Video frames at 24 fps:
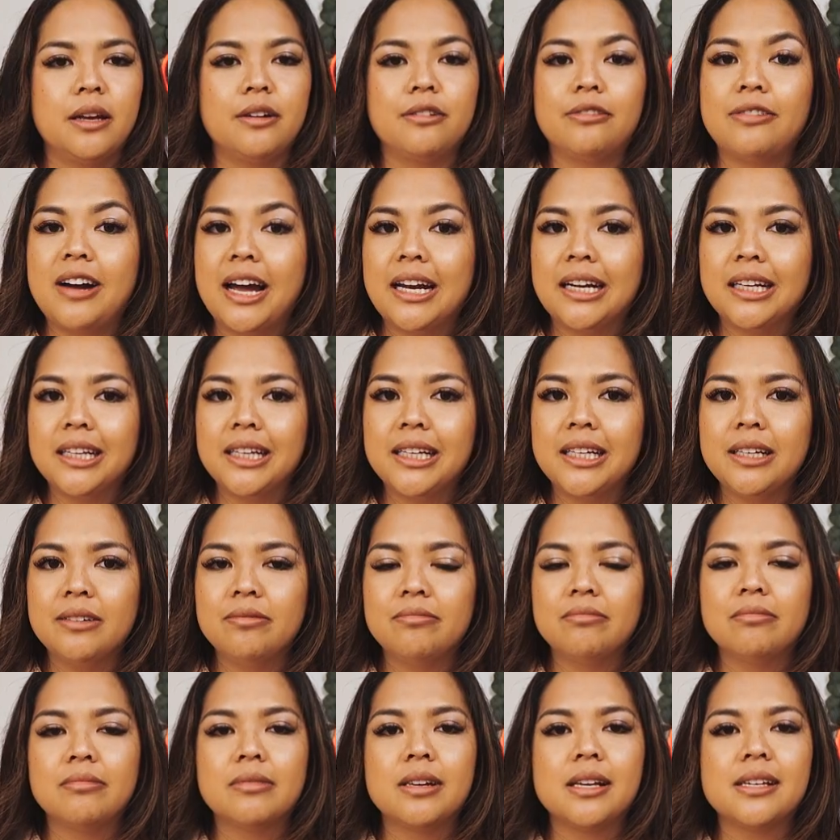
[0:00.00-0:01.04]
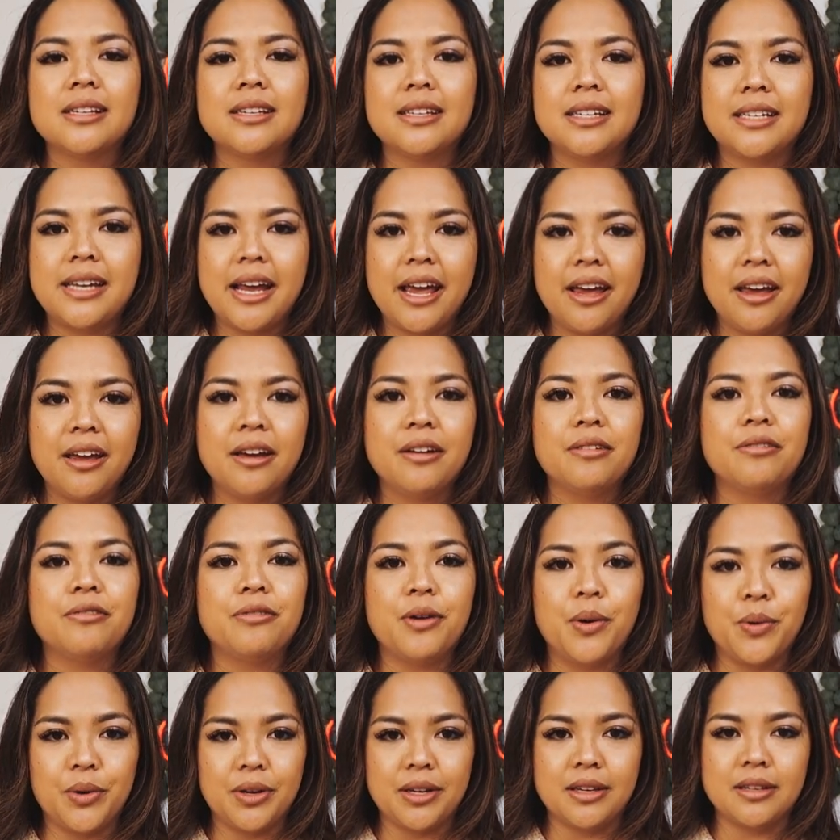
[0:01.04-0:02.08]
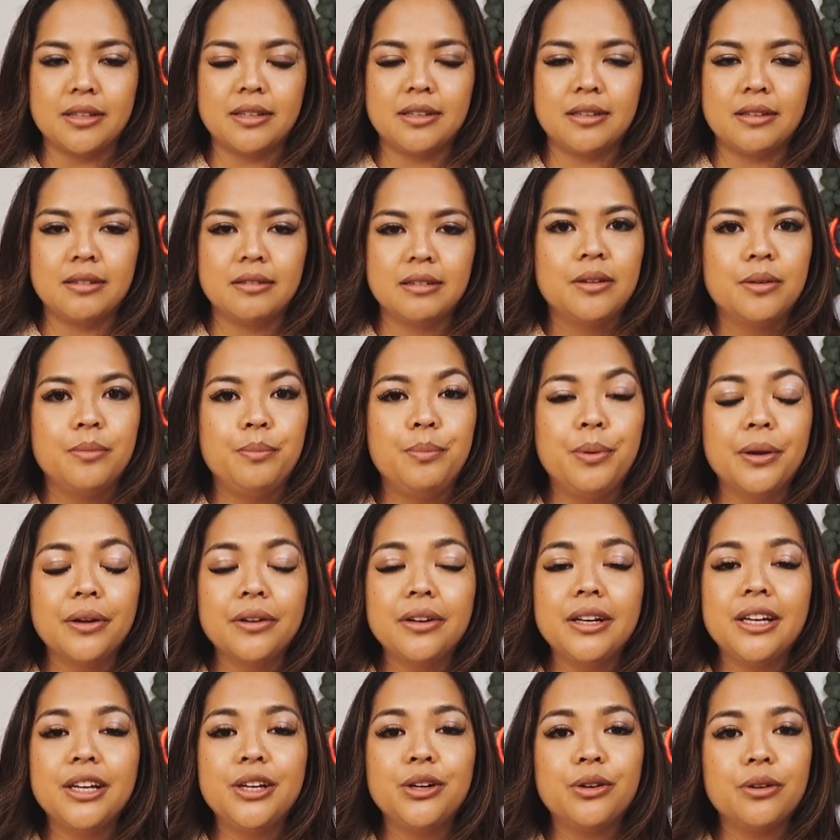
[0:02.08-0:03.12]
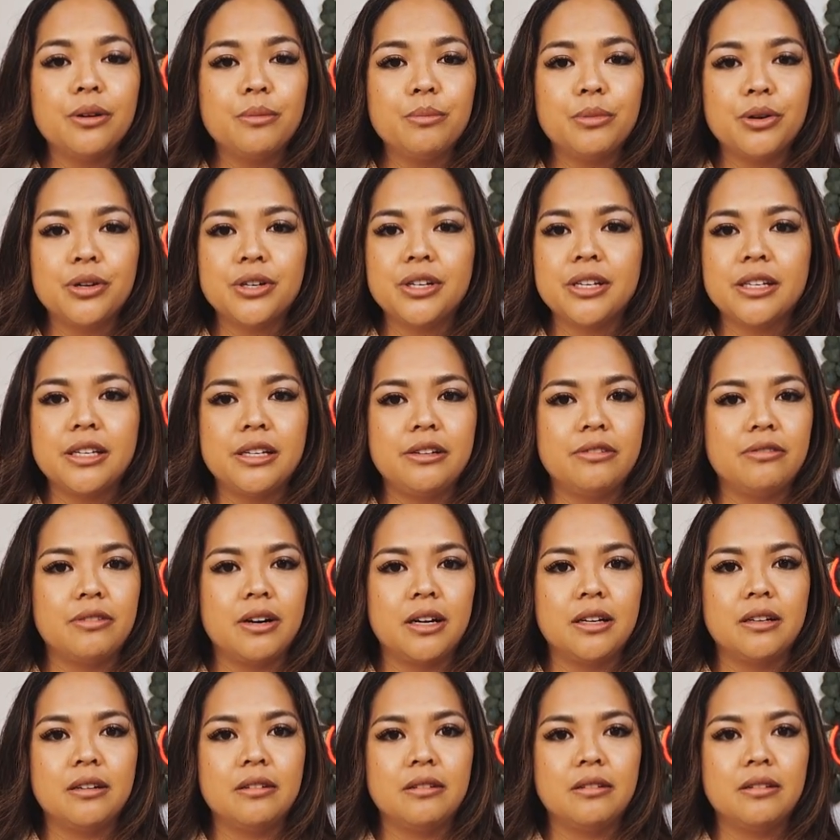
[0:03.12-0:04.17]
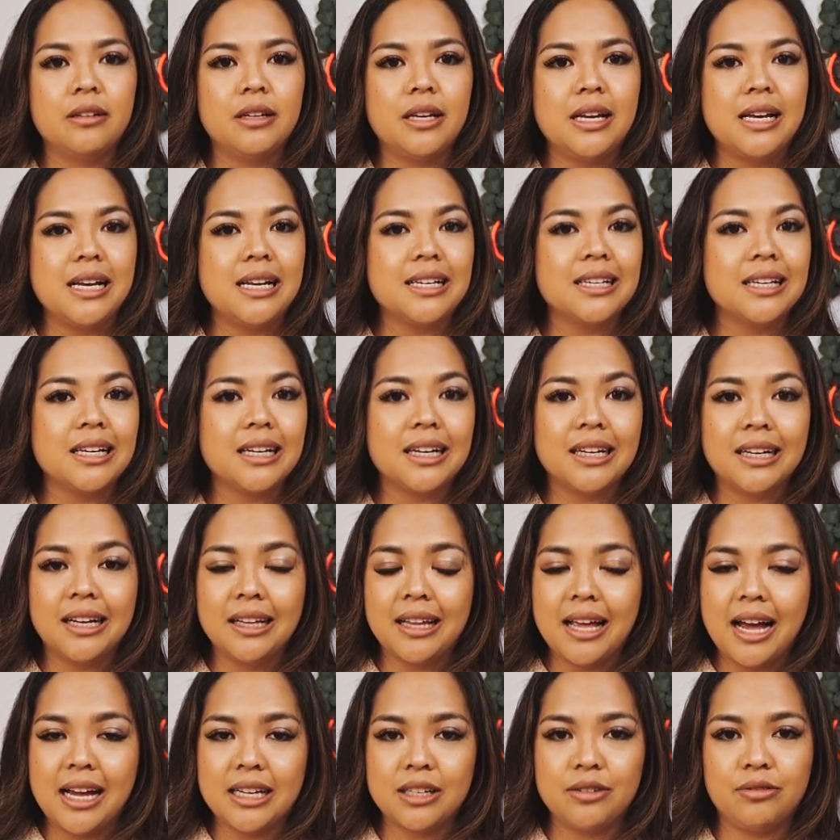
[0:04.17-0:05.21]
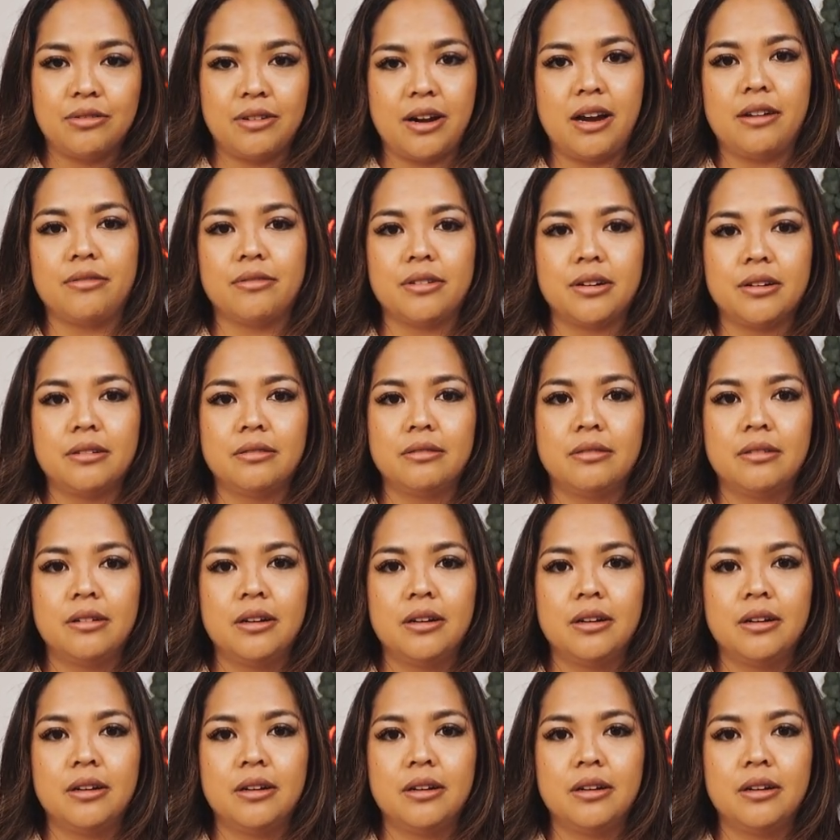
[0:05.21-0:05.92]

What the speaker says: And finally, stay focused. Building your emergency fund isn't going to last forever.